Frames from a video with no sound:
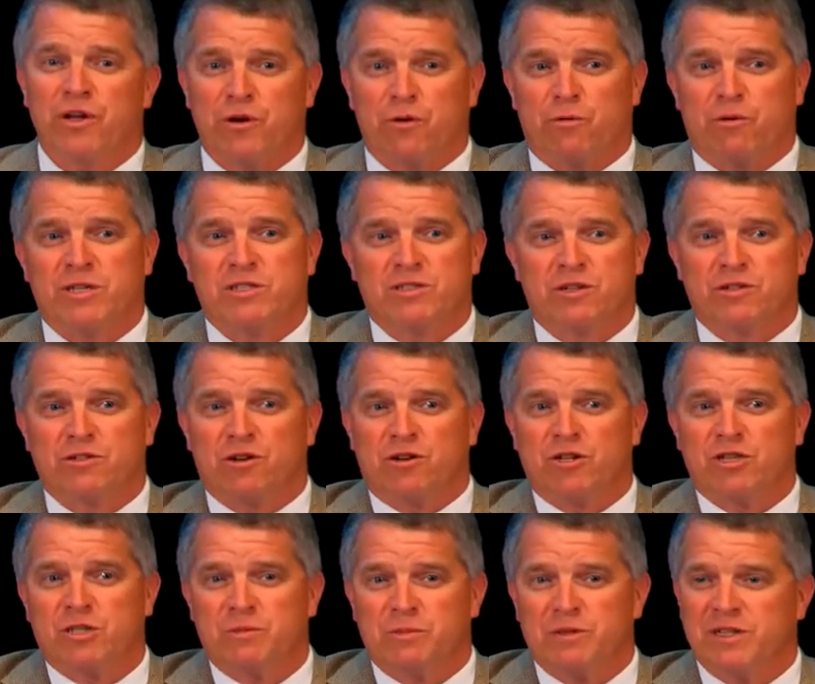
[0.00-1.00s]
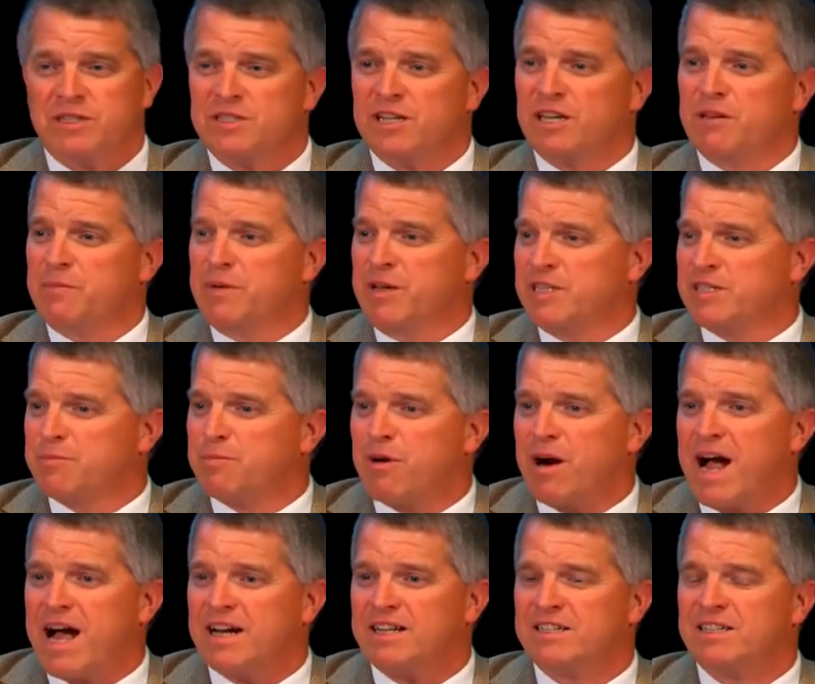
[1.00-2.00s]
your research ultimately is going to mean to
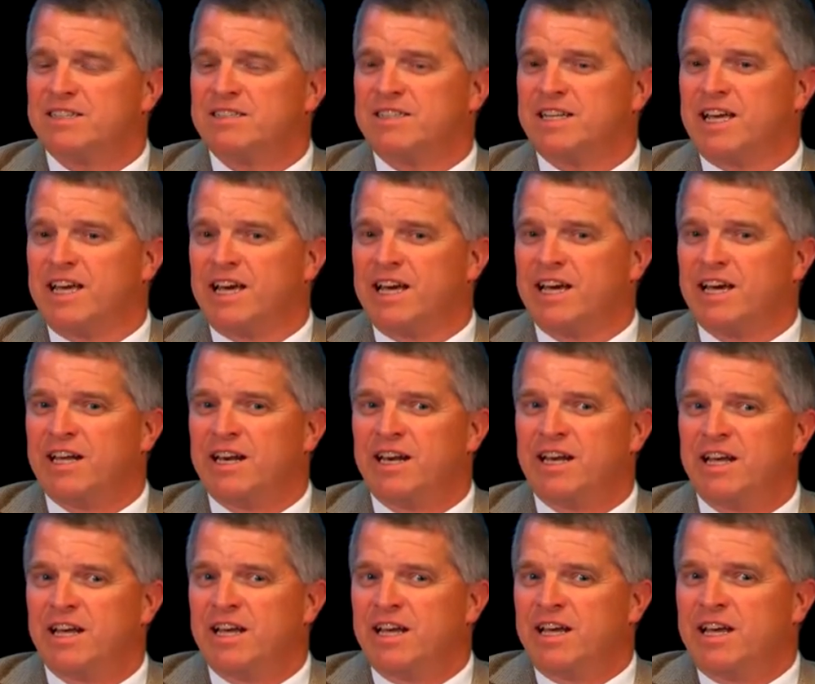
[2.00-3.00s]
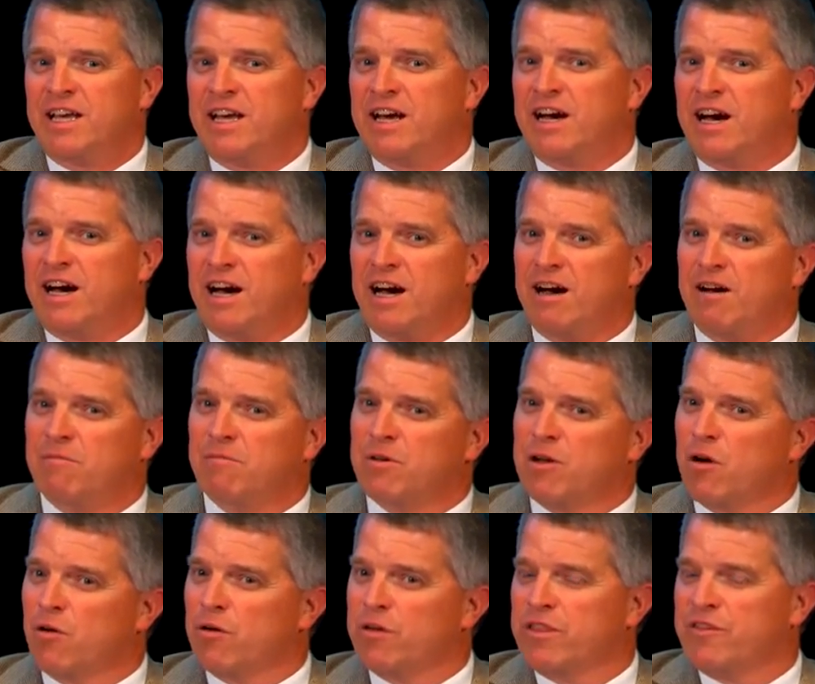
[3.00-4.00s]
practice. And
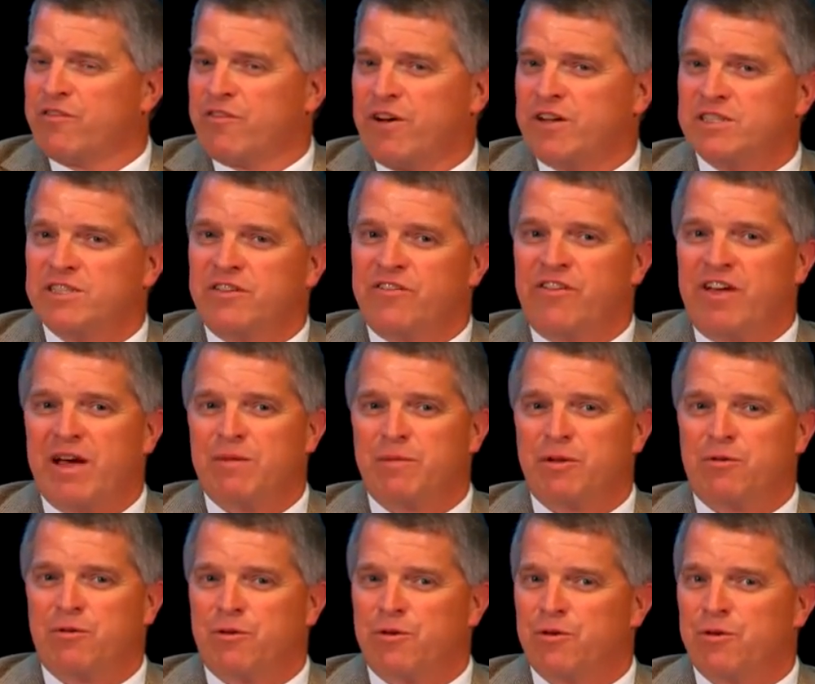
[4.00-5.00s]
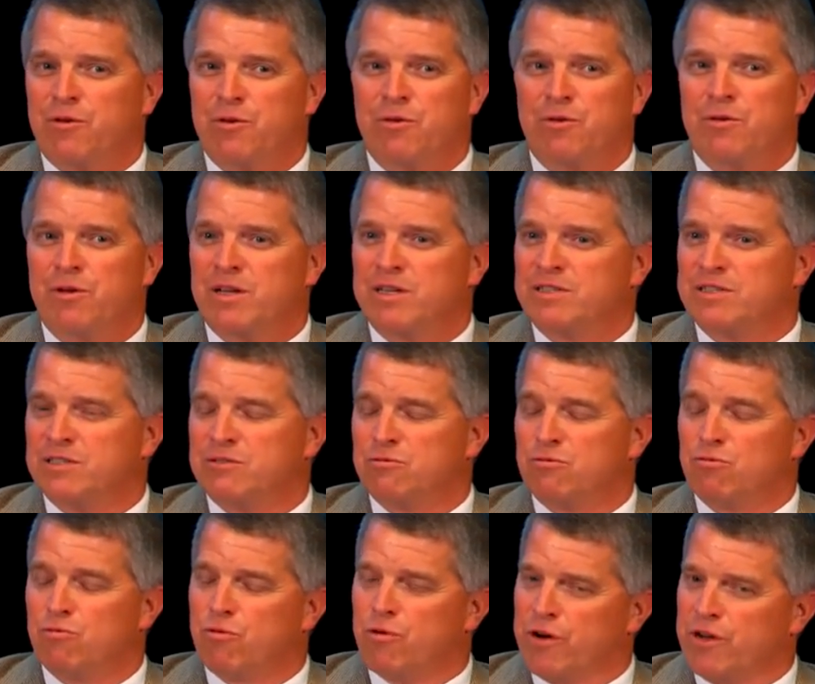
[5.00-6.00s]
going the friends and family route is just
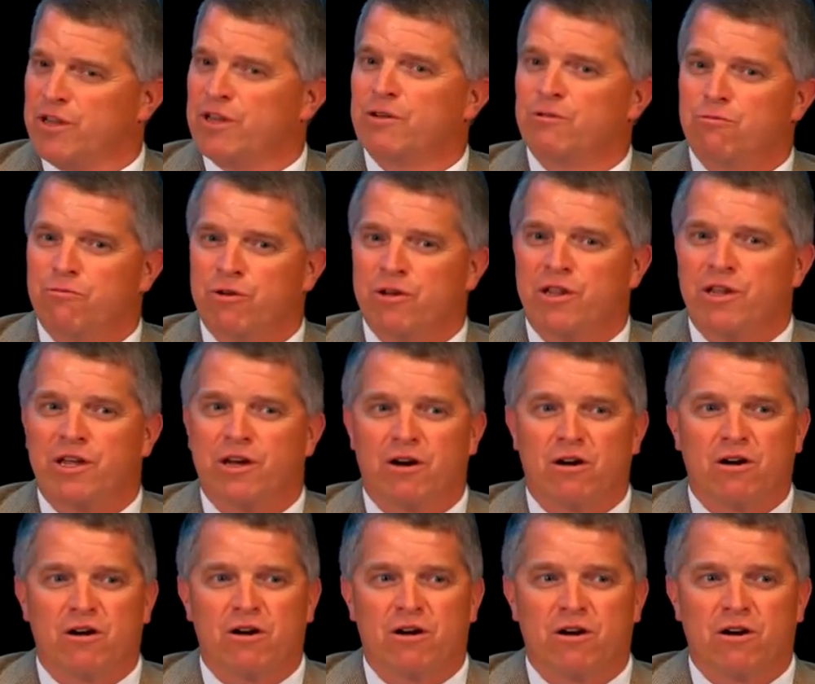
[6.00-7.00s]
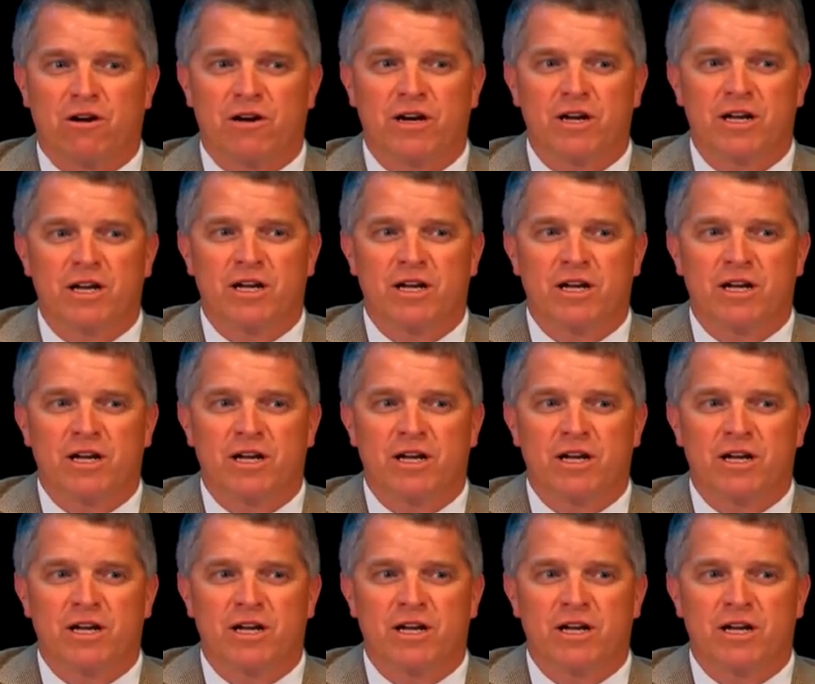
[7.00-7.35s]
really, really hard